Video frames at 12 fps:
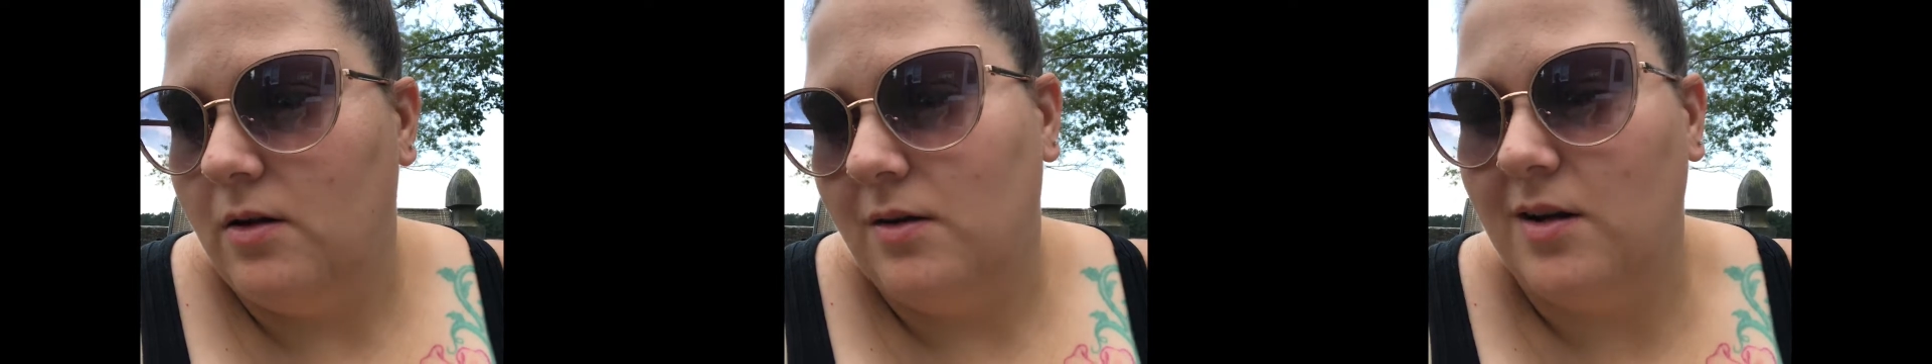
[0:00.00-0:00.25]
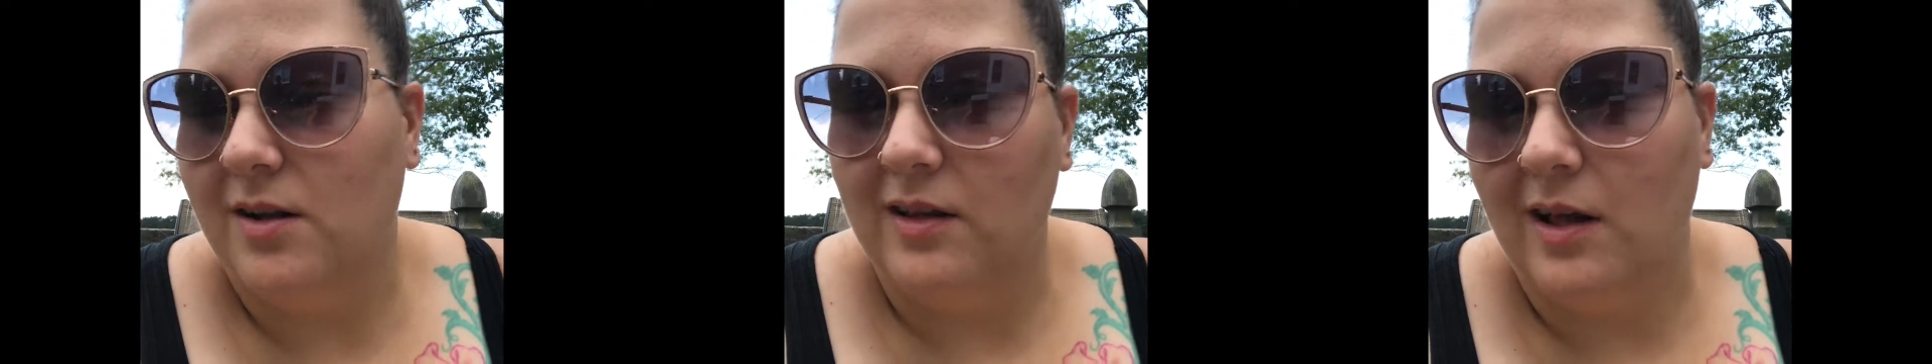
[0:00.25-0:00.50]

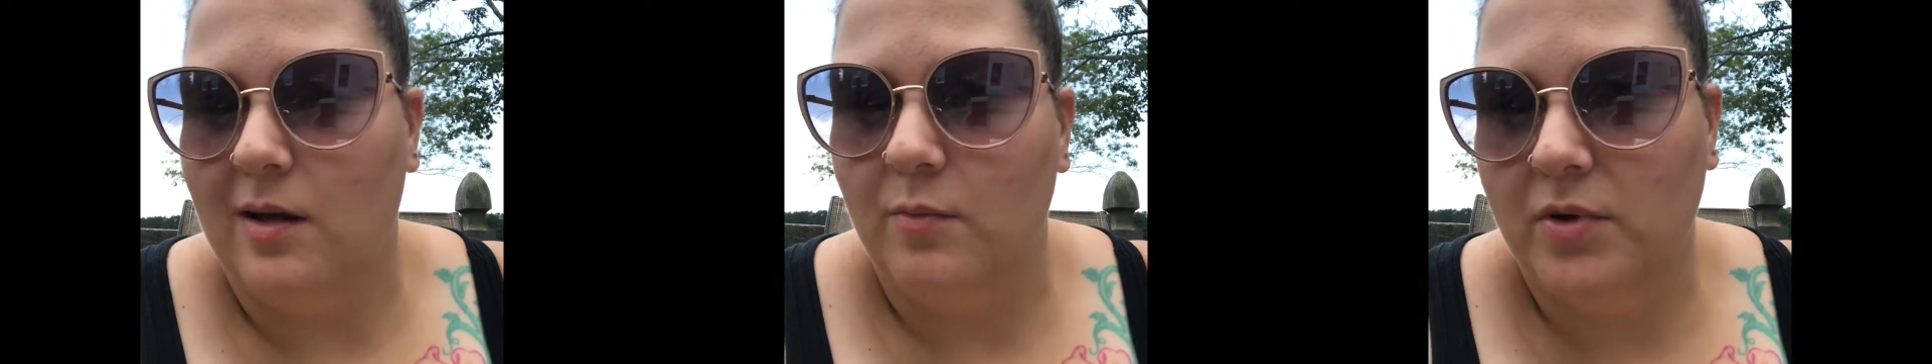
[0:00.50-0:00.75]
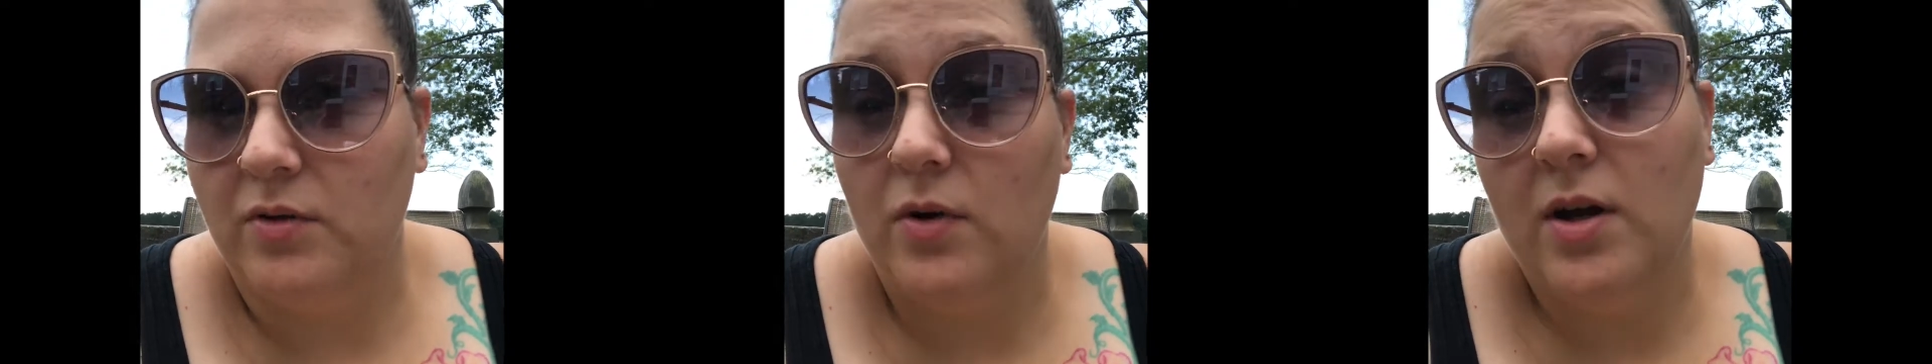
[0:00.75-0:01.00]
not a lot,
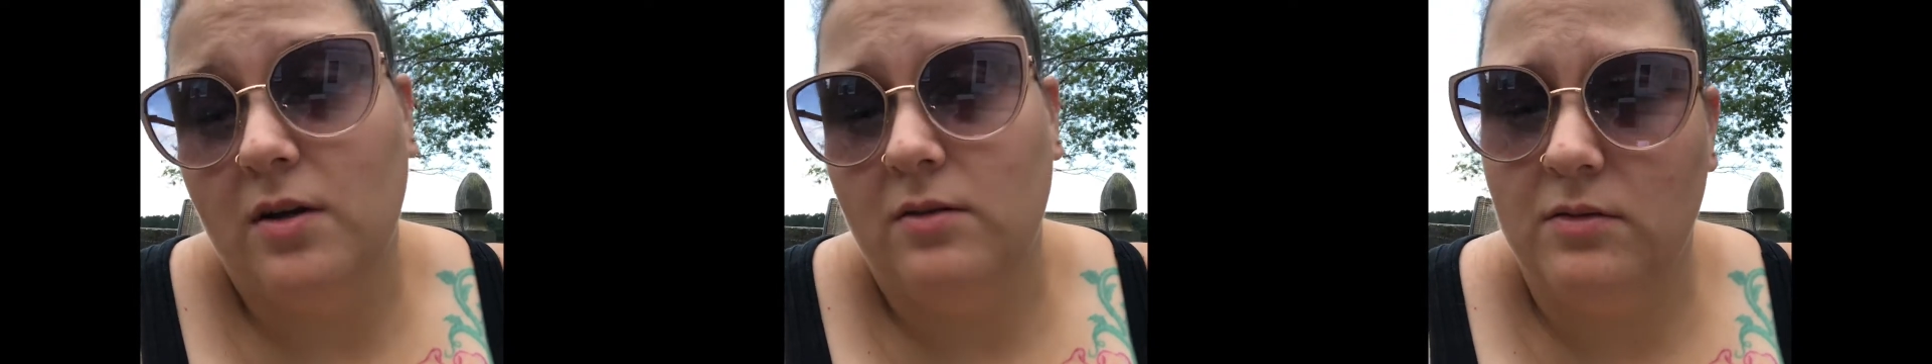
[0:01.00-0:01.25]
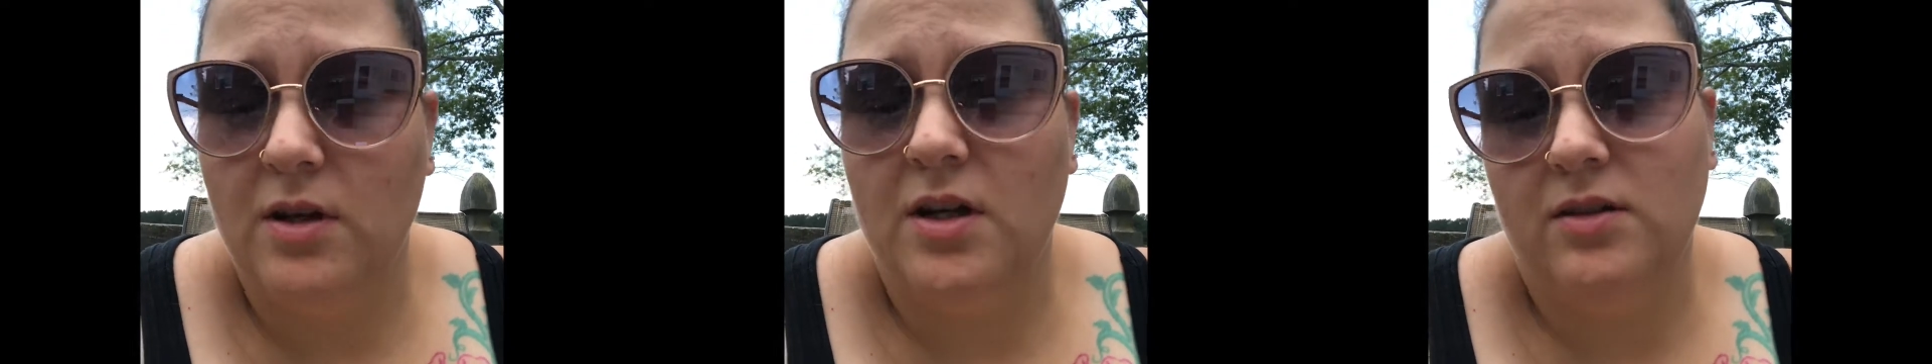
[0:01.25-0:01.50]
but well,
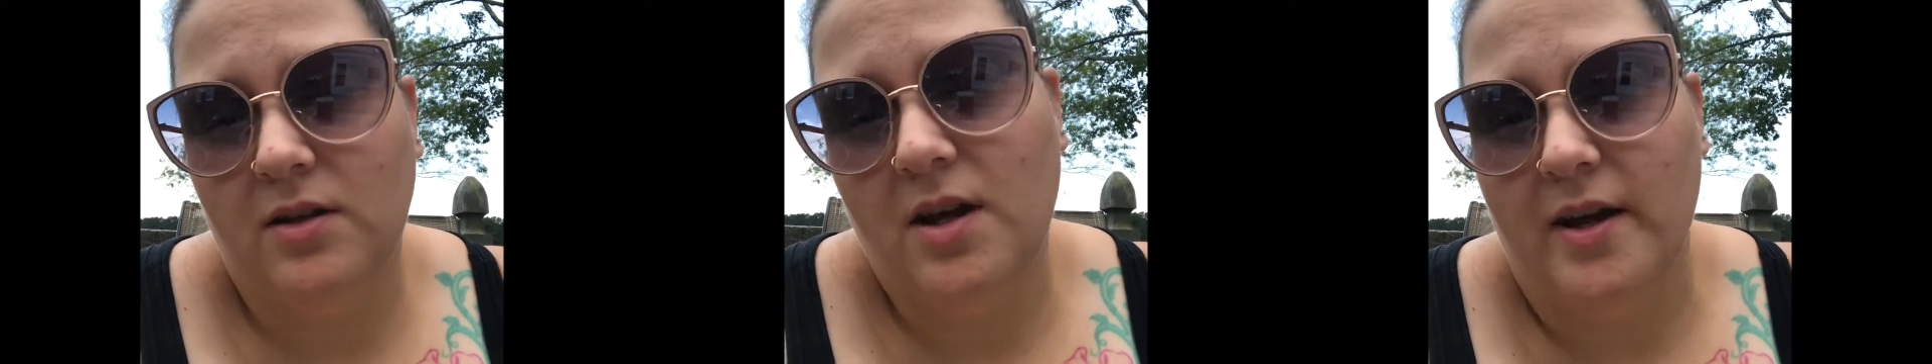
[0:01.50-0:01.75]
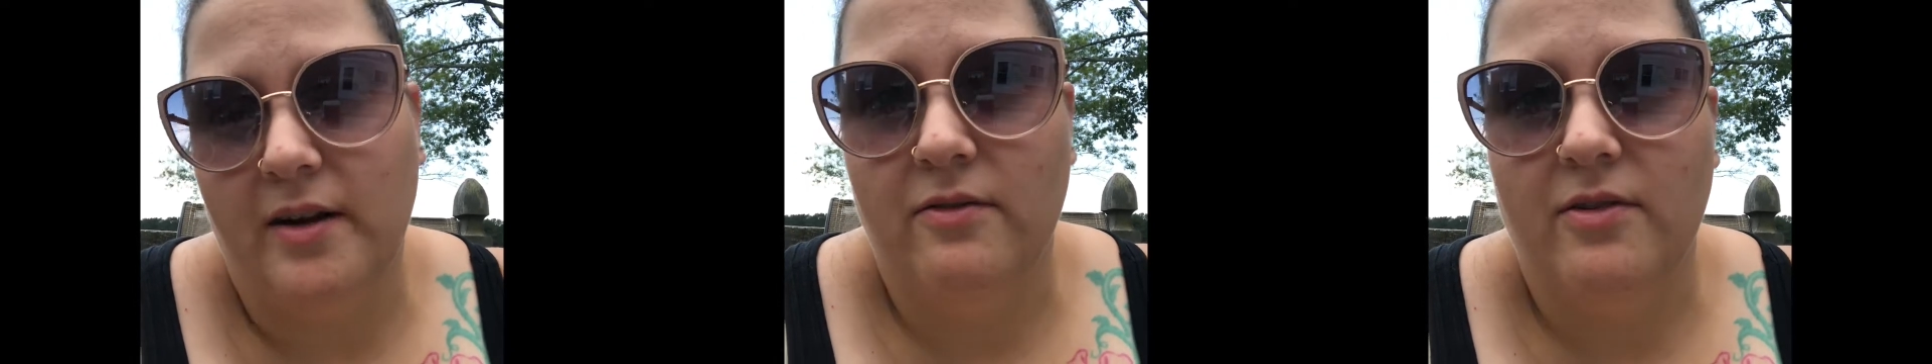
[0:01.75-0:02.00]
uh,
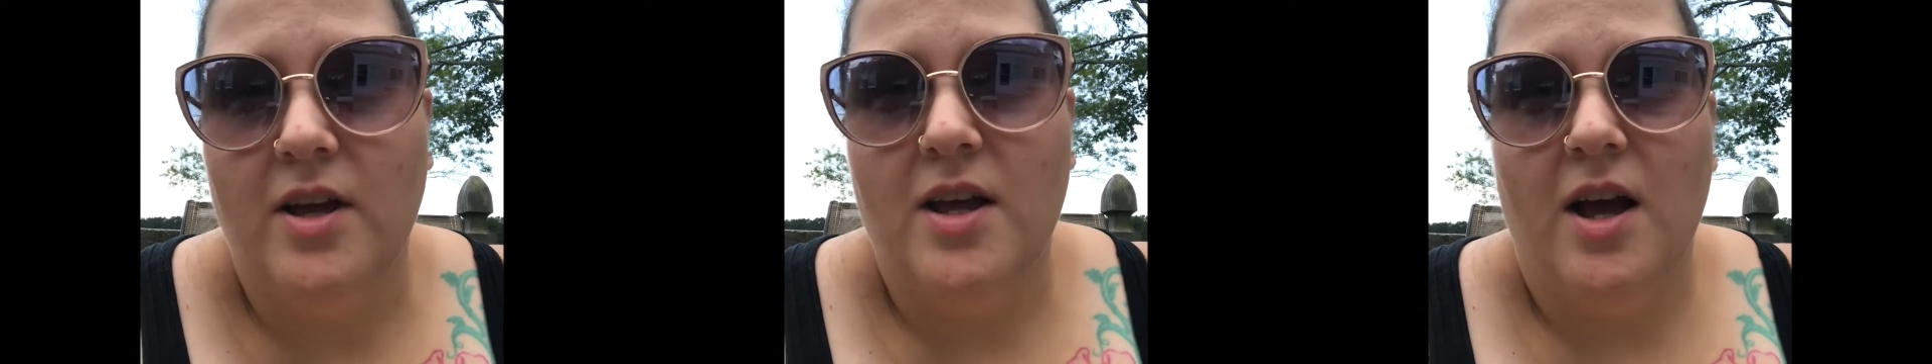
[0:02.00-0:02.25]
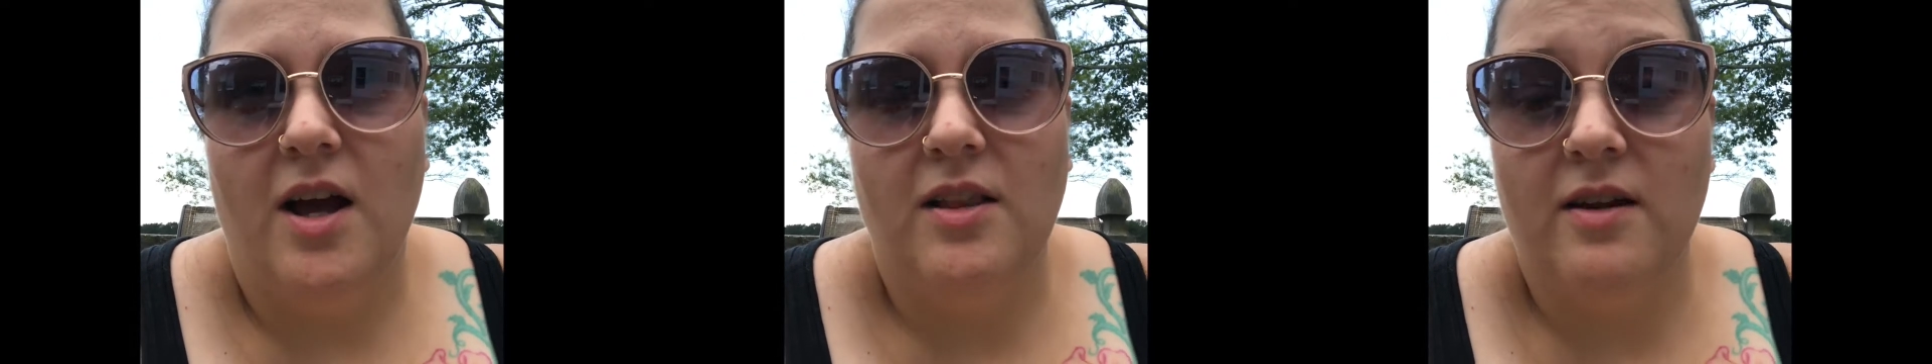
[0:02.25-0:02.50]
kind of,
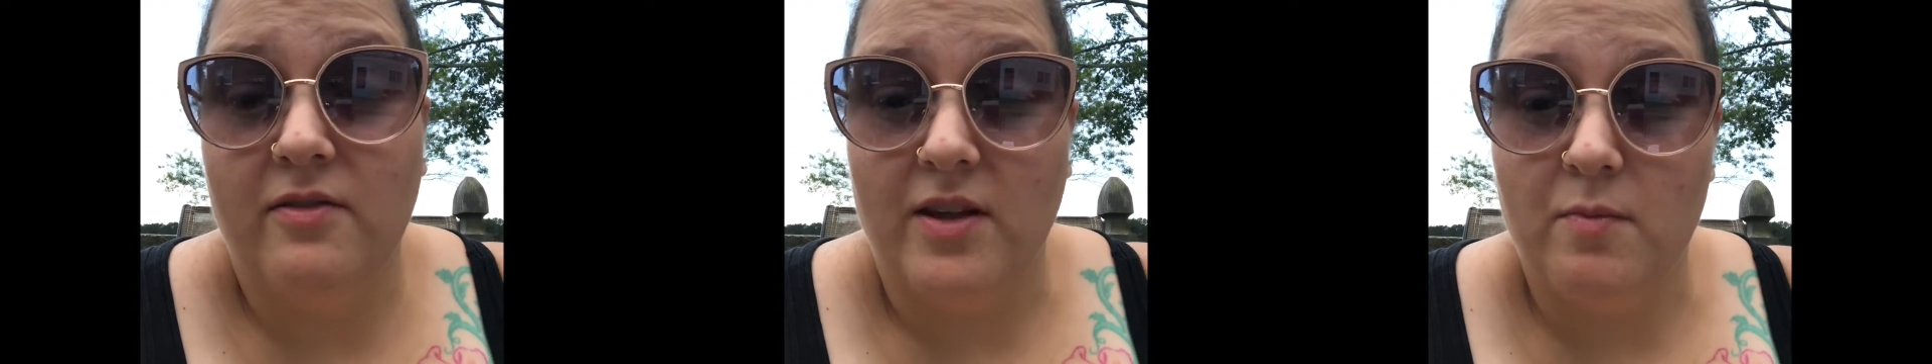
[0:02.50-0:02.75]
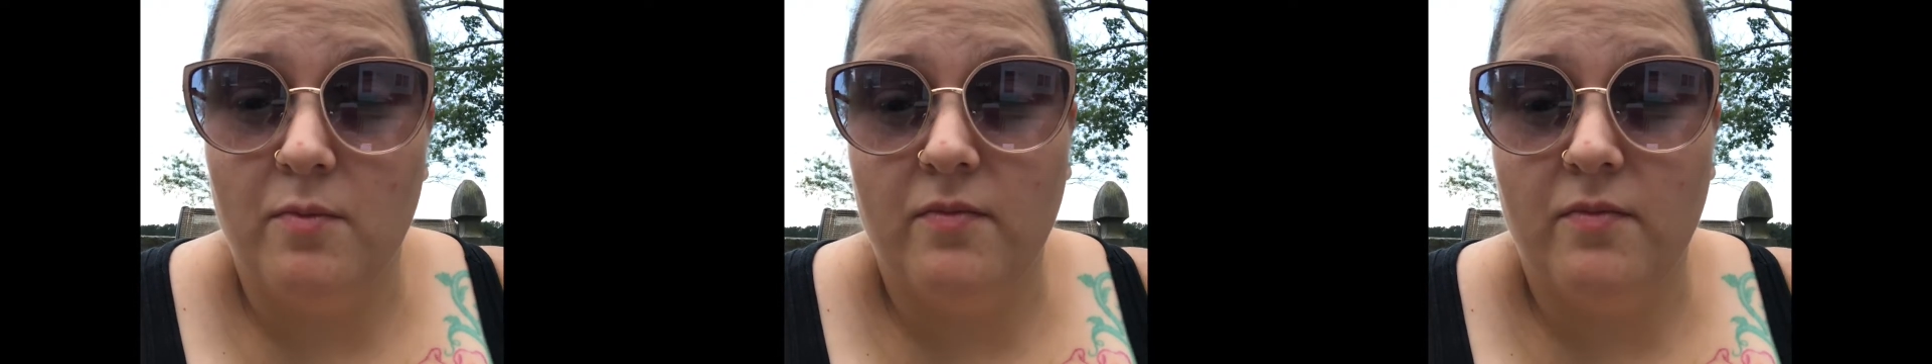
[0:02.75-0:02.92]
a lot of like,